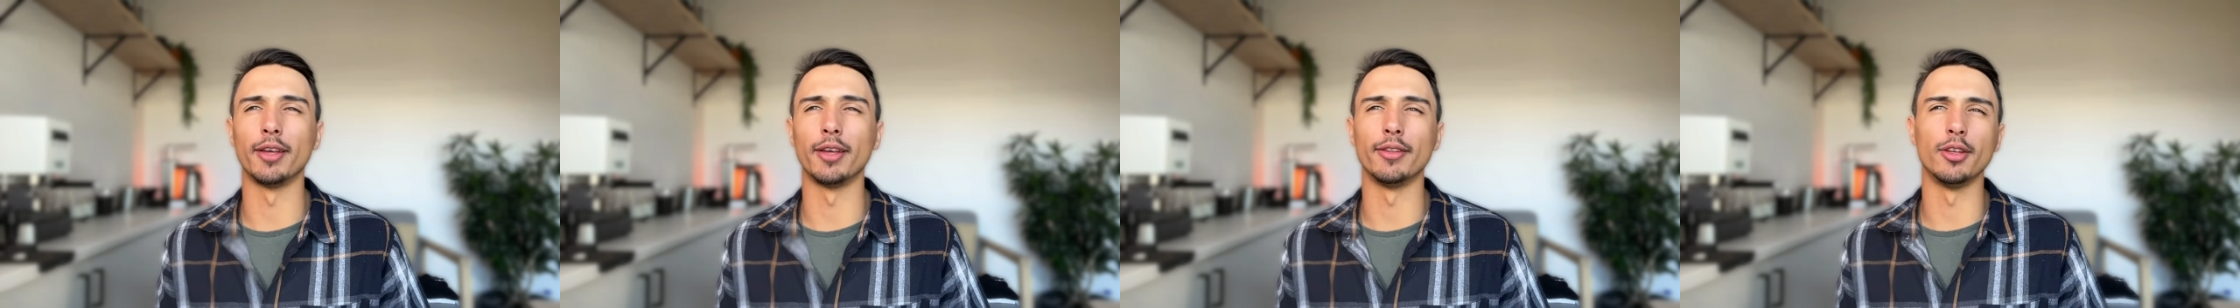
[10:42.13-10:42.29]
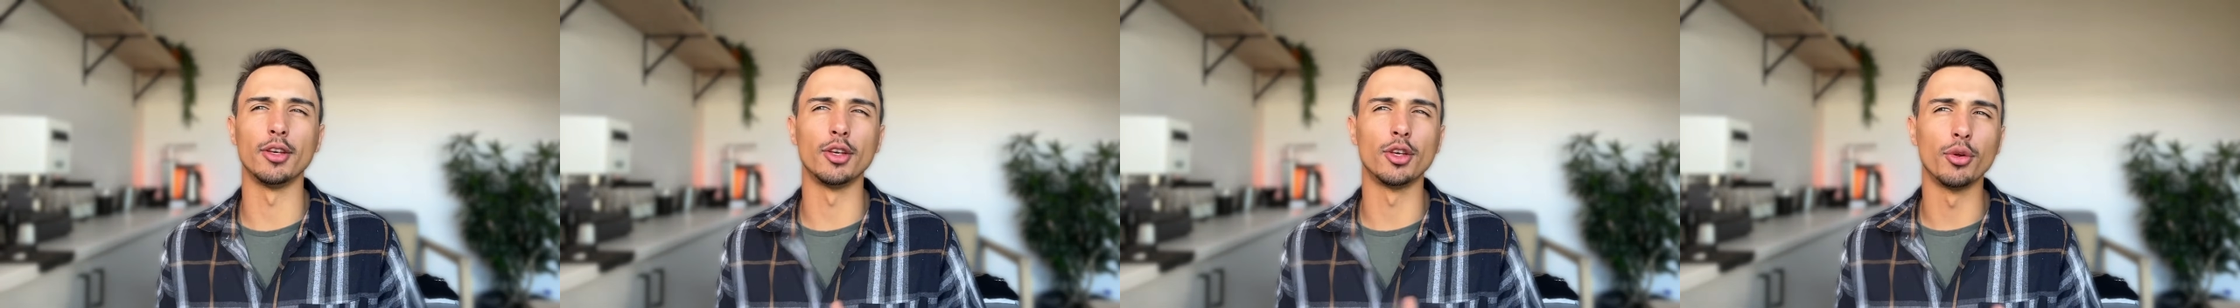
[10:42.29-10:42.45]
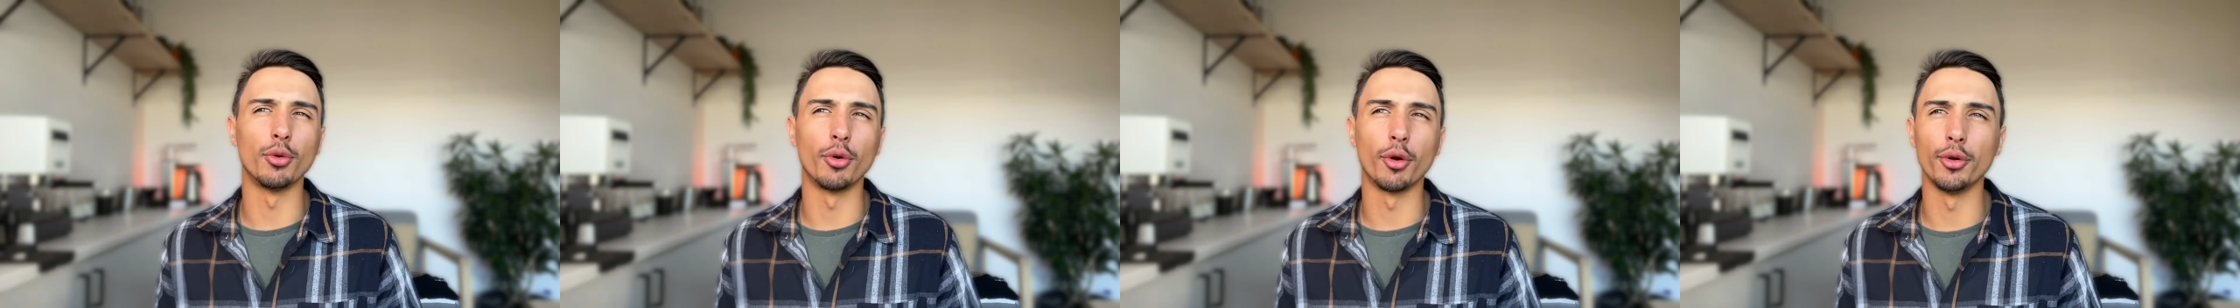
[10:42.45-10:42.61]
I
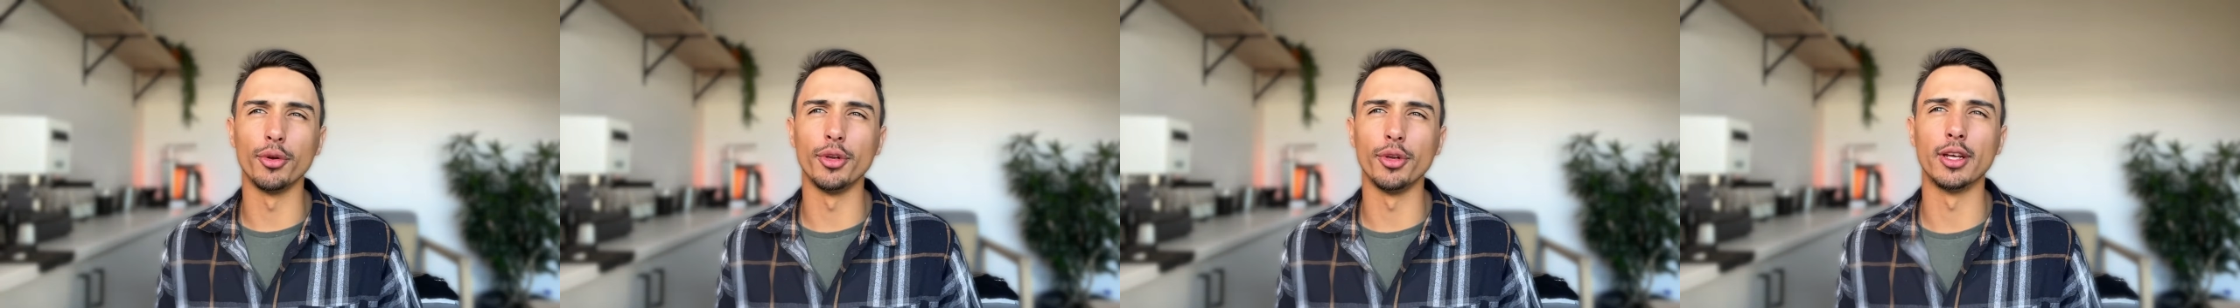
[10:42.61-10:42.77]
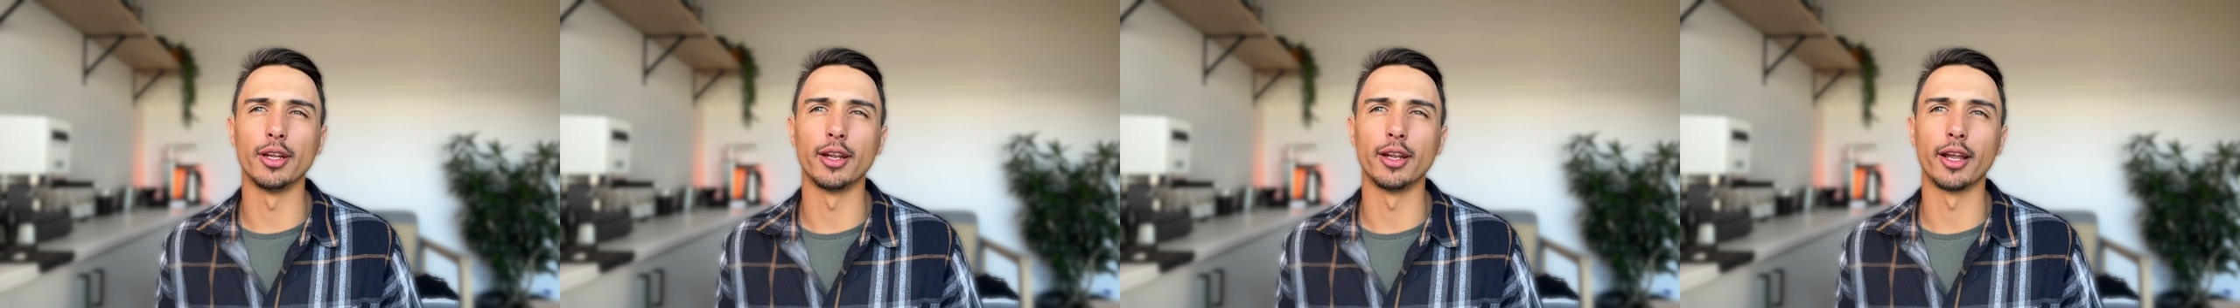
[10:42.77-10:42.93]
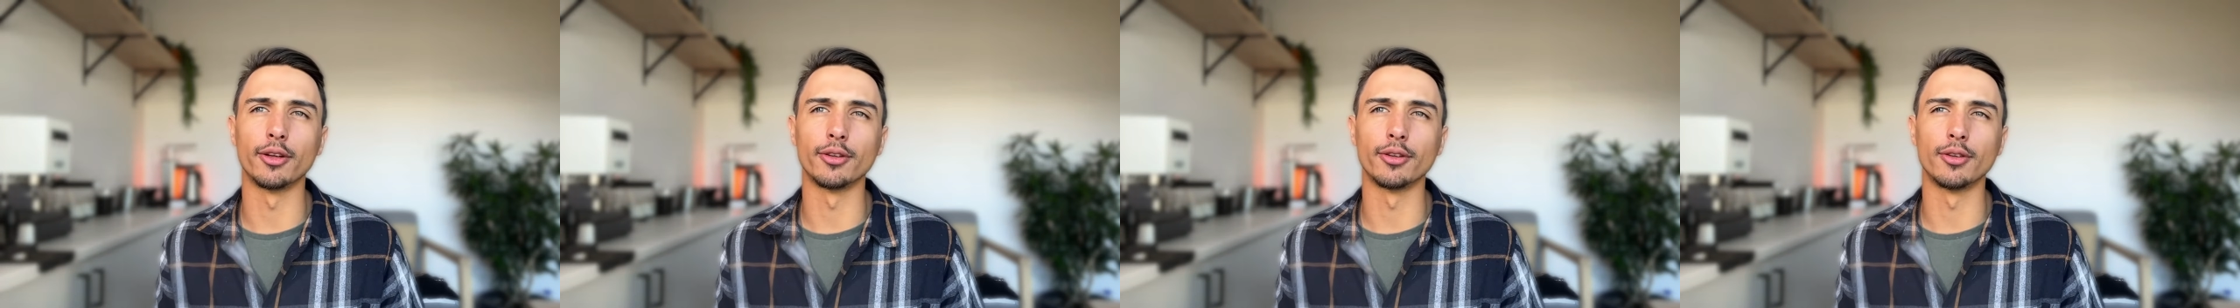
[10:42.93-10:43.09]
think you're
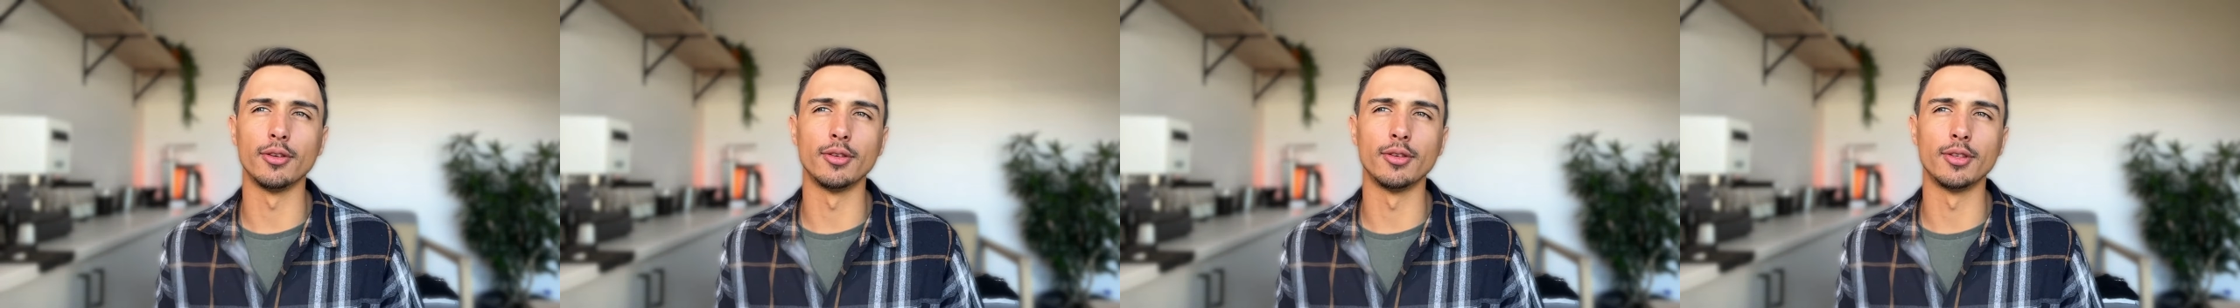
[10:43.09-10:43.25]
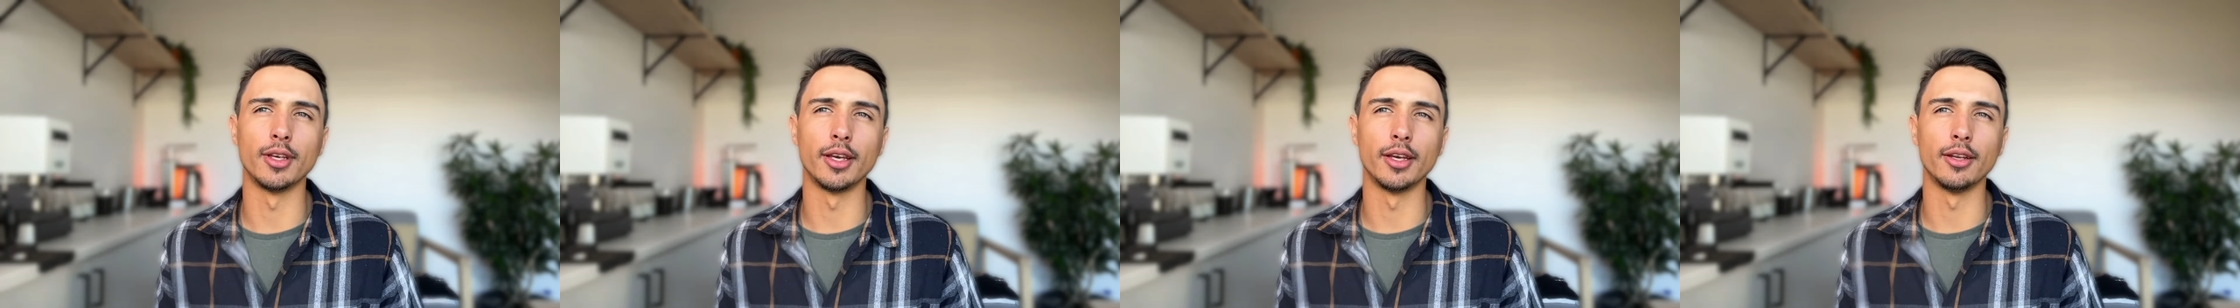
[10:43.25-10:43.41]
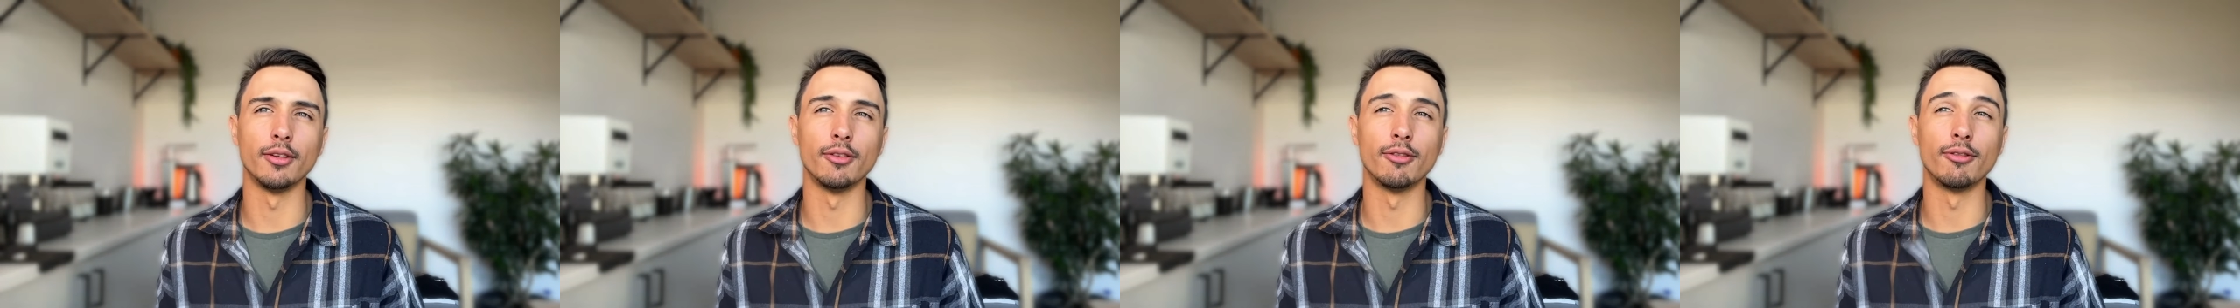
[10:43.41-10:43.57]
only allowed to
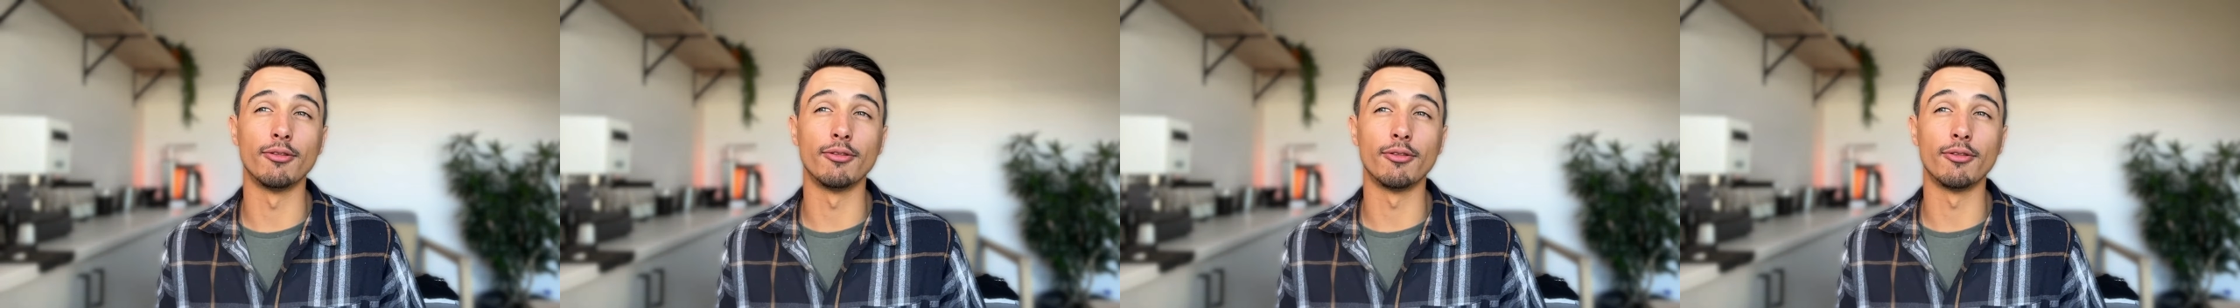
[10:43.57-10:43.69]
send